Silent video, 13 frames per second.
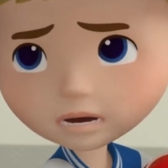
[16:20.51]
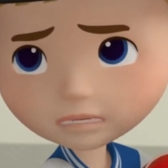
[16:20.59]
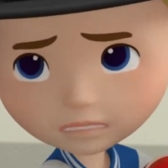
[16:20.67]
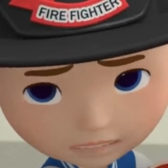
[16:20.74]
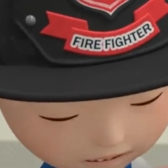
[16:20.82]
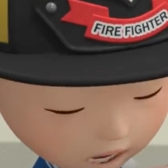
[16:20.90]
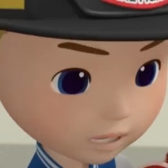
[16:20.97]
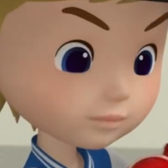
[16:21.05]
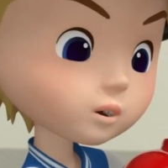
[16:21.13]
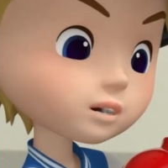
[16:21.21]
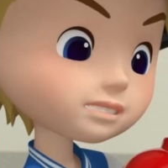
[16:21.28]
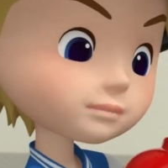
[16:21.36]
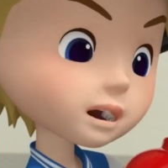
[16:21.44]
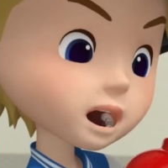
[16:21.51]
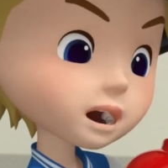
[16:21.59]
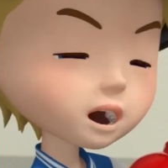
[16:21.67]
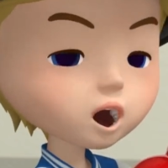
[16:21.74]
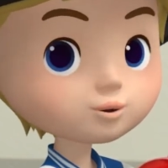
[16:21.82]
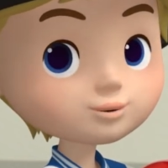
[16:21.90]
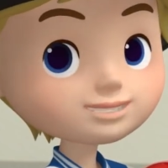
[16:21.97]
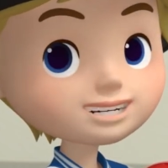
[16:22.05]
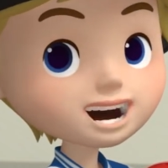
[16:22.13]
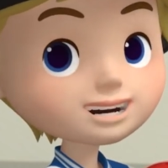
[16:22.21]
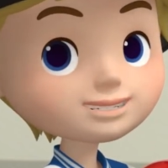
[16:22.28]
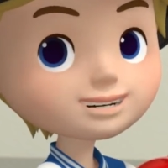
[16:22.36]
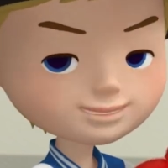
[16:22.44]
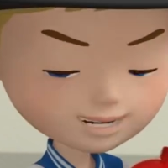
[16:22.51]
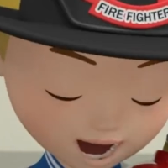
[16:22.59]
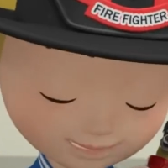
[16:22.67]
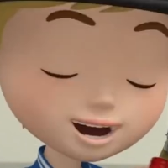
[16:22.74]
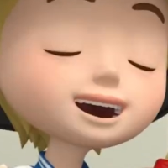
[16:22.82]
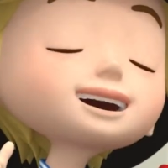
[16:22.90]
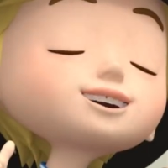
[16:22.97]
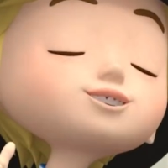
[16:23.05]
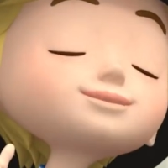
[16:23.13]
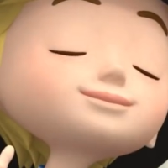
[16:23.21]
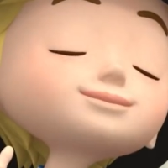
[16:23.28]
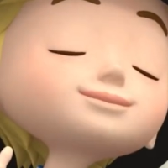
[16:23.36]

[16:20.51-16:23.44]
The safety of our house is in the hands of the firemen.